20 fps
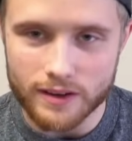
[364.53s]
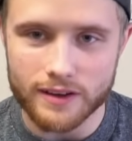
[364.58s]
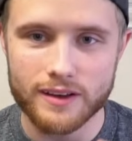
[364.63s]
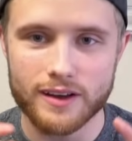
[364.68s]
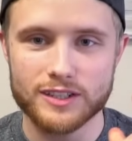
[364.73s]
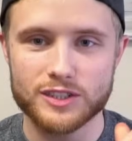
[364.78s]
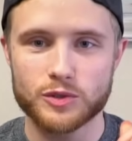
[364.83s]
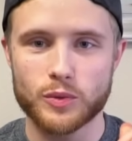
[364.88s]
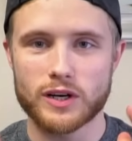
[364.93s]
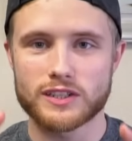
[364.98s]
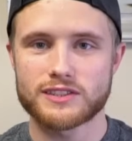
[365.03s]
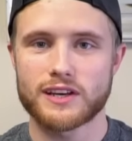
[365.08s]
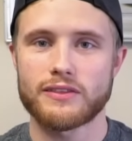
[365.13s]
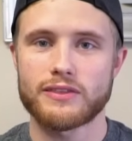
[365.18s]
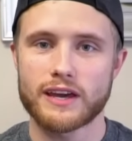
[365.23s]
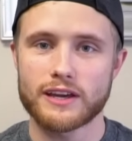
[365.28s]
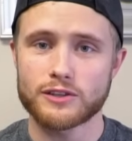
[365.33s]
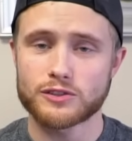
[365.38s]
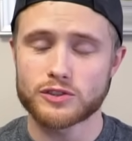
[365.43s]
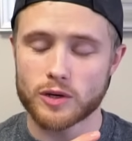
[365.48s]
I just wanna say
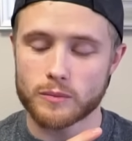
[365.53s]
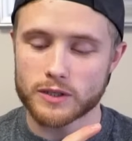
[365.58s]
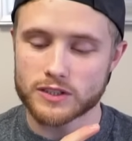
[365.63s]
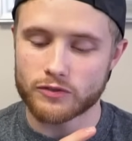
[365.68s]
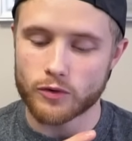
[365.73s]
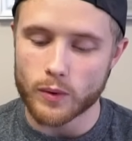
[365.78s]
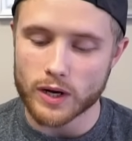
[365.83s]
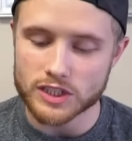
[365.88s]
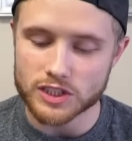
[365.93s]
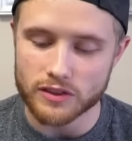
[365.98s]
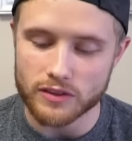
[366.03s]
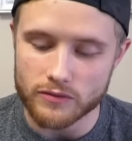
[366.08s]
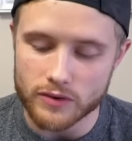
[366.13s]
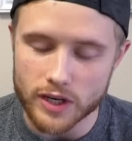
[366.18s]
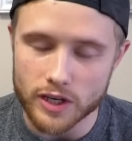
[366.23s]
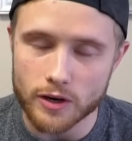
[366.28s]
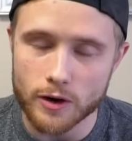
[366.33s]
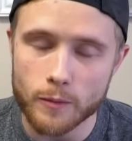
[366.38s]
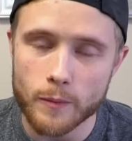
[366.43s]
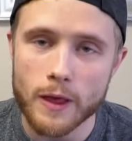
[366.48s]
thank you so much for watching the
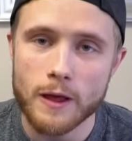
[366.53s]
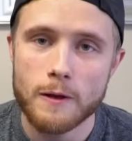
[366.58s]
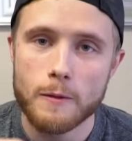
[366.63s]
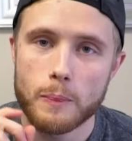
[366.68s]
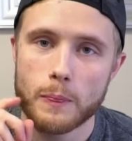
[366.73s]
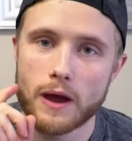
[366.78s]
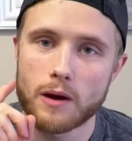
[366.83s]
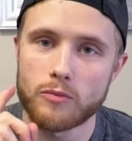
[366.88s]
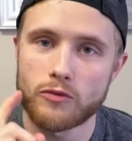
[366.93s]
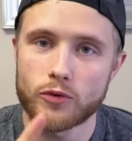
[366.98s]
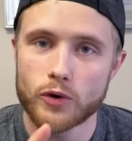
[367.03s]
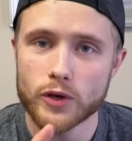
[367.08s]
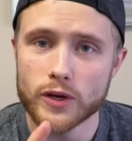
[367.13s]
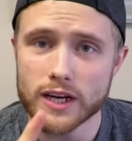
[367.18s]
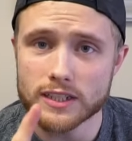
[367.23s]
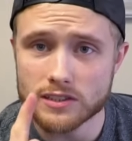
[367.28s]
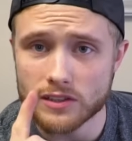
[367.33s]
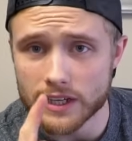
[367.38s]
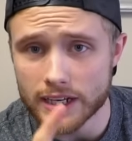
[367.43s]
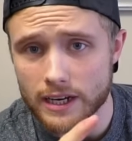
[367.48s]
video. Uh, before you
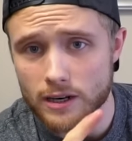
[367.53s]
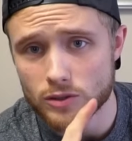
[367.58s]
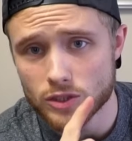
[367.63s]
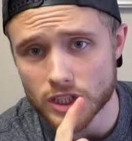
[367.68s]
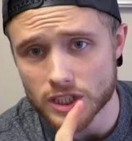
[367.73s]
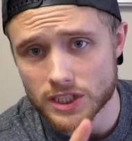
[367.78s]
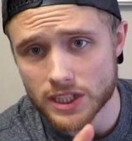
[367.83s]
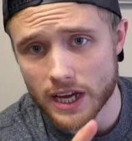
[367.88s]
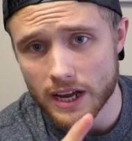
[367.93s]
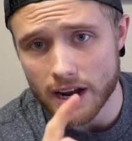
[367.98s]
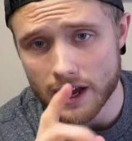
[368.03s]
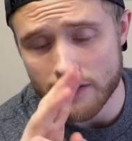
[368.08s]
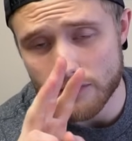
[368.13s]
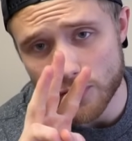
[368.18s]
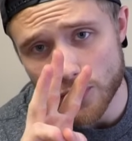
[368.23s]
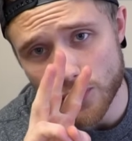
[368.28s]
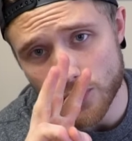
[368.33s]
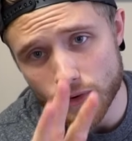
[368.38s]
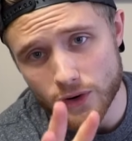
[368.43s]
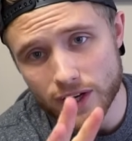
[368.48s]
guys click out just yet, I have
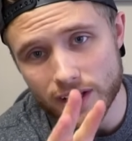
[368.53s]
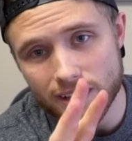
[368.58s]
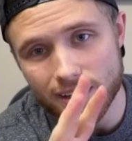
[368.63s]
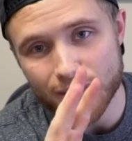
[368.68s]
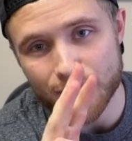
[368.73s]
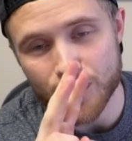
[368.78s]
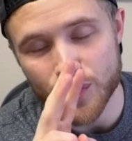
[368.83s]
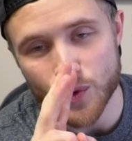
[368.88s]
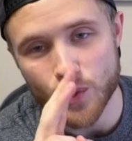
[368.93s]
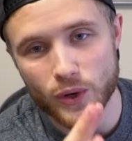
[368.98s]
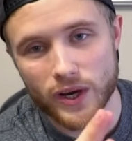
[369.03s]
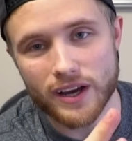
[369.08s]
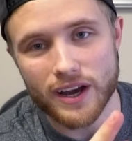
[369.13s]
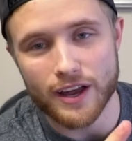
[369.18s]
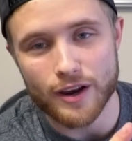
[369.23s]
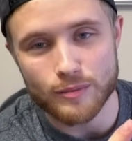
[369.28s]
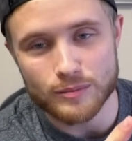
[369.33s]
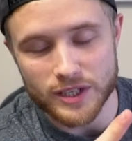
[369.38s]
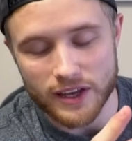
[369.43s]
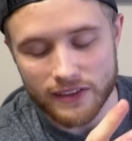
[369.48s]
three quick
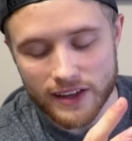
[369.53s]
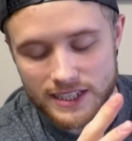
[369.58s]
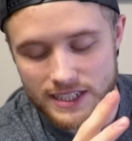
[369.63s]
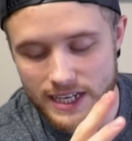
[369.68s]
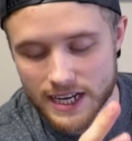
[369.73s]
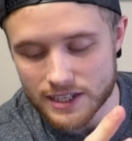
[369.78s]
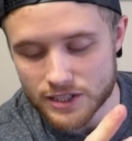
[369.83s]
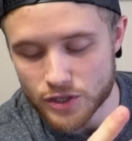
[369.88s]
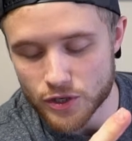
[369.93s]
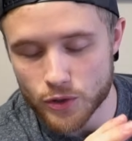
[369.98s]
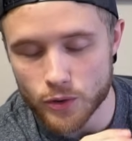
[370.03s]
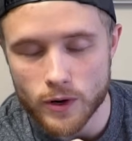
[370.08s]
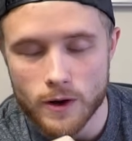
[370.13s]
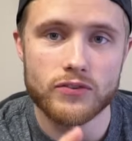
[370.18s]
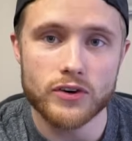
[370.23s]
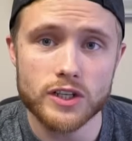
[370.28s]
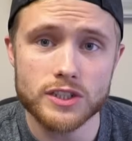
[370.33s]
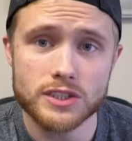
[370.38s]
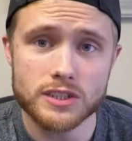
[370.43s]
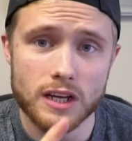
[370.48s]
items I'd like to get to.
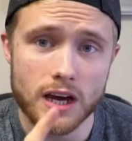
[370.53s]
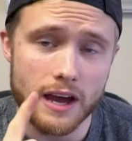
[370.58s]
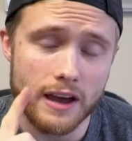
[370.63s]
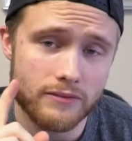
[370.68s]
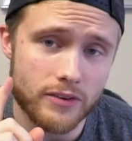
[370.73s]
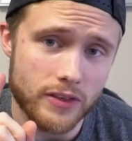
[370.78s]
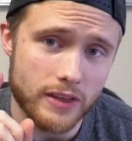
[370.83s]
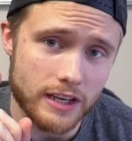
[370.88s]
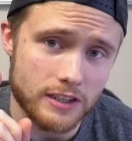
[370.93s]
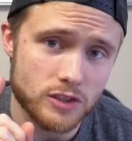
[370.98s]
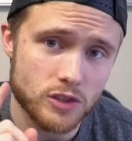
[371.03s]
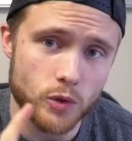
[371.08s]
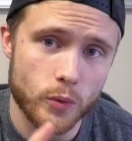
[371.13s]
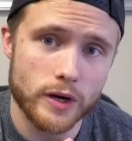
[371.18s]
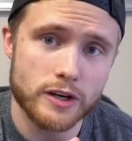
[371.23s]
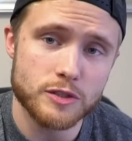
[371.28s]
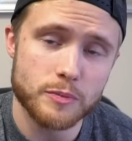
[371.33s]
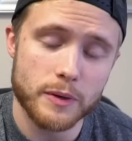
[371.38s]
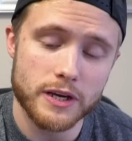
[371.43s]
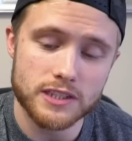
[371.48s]
First, I have to thank
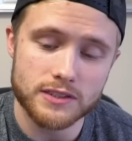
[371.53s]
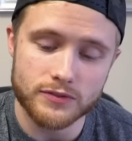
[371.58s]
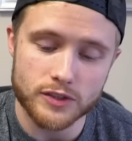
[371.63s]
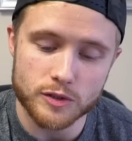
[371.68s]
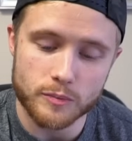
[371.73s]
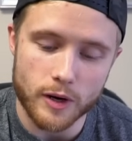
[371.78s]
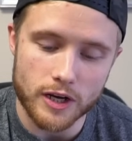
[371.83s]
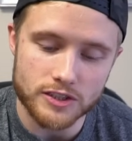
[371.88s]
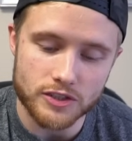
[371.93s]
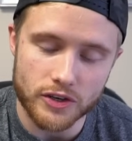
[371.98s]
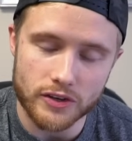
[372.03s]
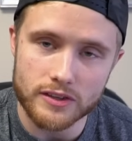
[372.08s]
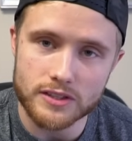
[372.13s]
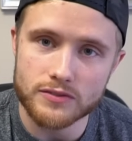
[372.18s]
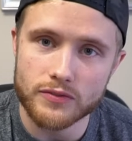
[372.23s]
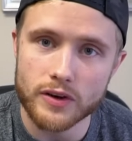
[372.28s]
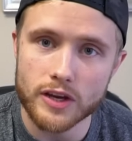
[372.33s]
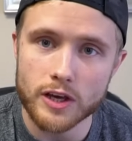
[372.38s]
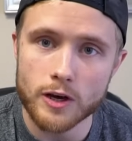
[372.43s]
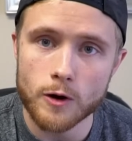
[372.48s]
Squarespace for sponsoring this
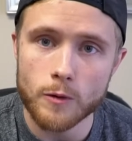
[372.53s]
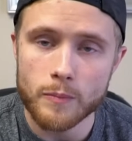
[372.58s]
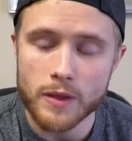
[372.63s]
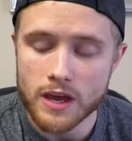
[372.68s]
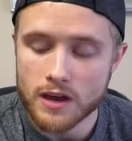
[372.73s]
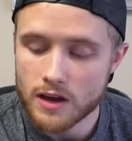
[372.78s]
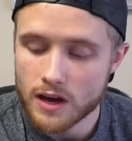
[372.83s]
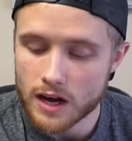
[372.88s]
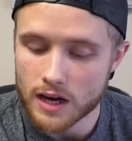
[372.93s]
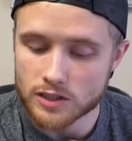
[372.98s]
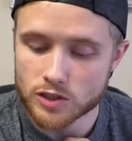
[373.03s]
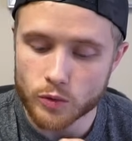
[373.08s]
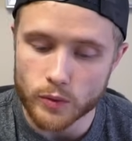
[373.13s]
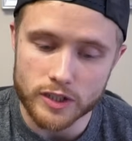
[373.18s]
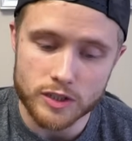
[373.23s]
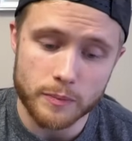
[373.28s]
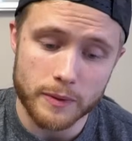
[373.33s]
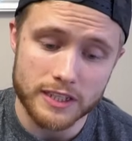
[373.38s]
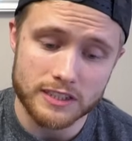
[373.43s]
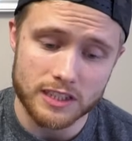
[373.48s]
video. Uh,
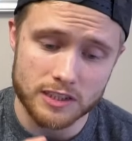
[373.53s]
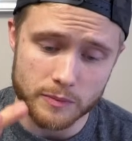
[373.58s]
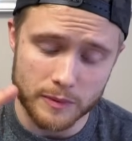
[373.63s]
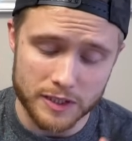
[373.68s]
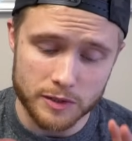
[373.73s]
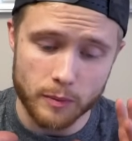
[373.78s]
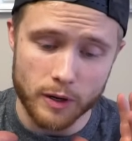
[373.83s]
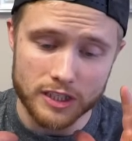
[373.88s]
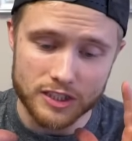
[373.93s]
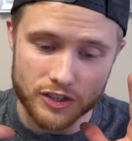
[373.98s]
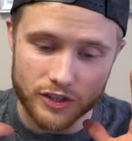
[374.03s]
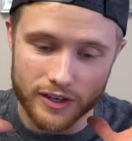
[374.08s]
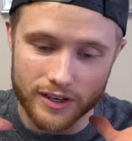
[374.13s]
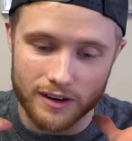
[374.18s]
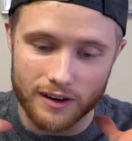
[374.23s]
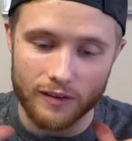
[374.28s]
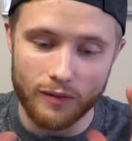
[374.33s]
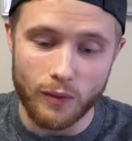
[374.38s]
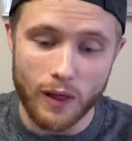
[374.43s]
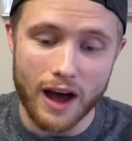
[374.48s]
Squarespace has been
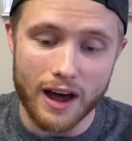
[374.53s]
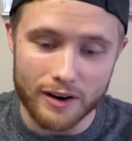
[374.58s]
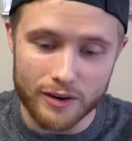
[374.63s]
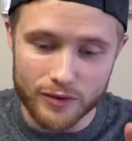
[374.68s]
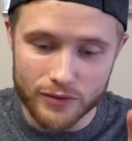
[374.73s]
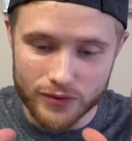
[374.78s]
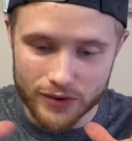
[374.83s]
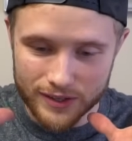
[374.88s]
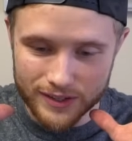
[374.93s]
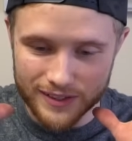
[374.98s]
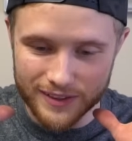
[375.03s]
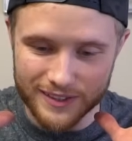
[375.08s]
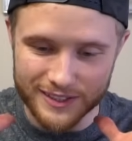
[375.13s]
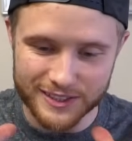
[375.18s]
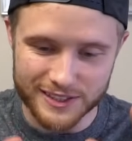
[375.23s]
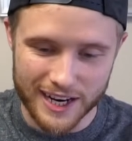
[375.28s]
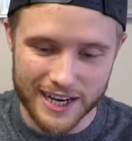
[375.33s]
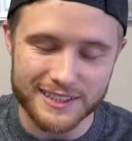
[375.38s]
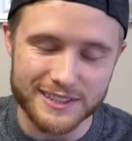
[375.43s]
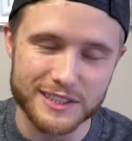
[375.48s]
sponsoring a lot of the
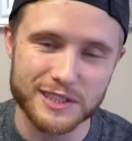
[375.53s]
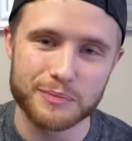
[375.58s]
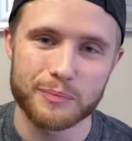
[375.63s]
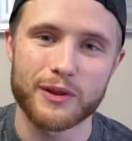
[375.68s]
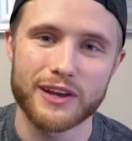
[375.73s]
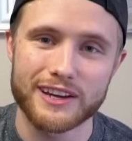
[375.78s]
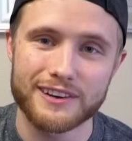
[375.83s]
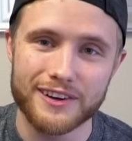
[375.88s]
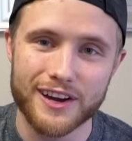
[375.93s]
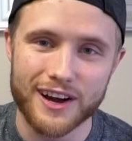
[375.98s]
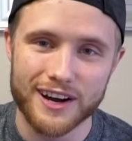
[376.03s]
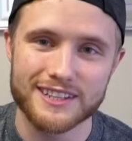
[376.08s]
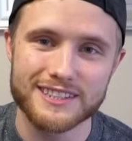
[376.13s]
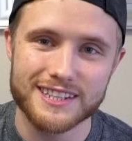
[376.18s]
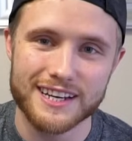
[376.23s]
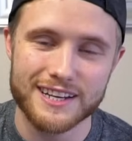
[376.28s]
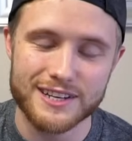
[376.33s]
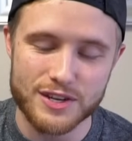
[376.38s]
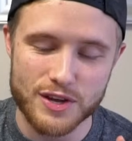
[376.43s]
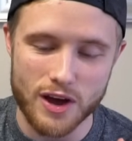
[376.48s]
Science Explained
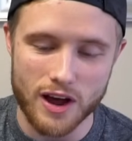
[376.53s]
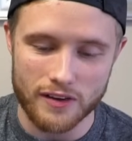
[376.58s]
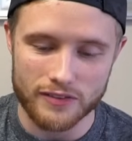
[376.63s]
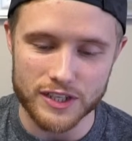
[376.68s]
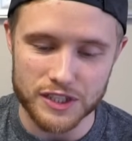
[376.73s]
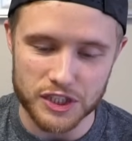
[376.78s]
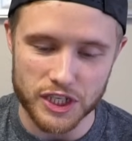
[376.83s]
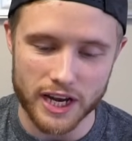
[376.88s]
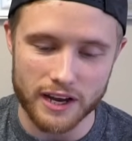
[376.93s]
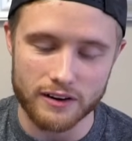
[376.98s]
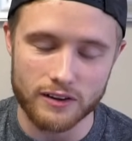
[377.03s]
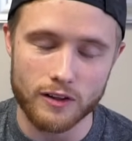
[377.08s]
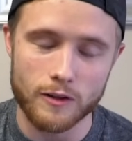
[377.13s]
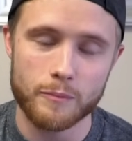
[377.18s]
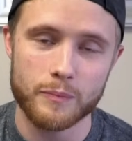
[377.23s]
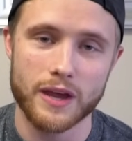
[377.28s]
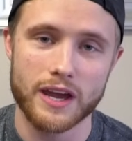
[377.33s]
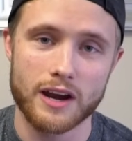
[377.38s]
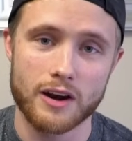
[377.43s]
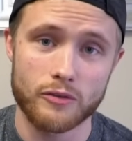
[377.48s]
content on this channel,
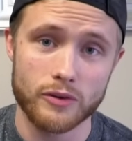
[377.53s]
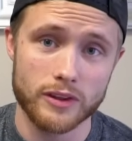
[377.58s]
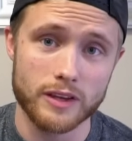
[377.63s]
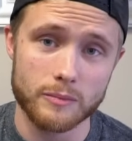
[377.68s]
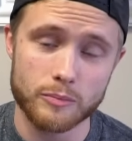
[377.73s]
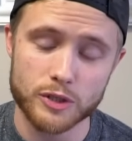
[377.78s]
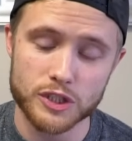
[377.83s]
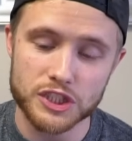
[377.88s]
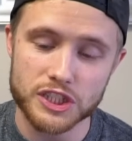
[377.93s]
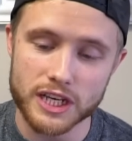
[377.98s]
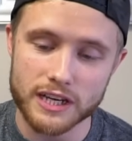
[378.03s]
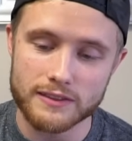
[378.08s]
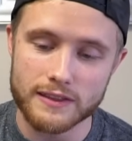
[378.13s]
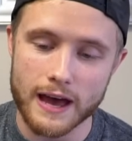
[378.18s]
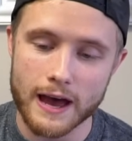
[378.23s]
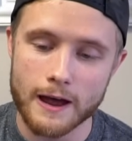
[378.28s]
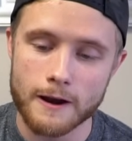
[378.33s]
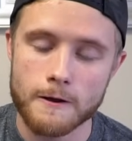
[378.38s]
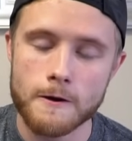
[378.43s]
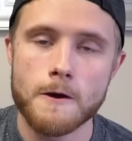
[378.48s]
and I really appreciate
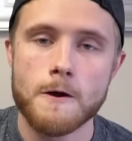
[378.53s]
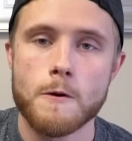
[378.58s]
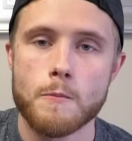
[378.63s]
that.